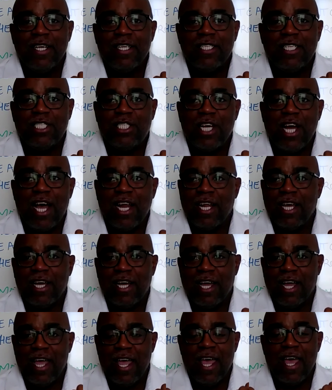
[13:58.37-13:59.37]

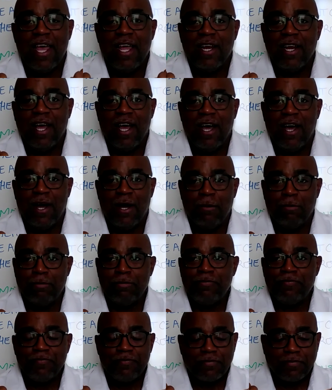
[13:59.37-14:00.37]
T'Challa and
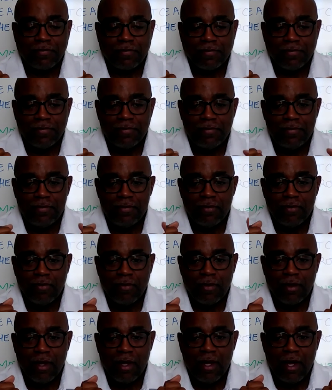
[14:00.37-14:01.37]
um,
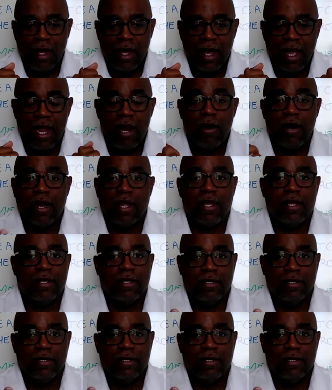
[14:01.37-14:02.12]
uh, Eric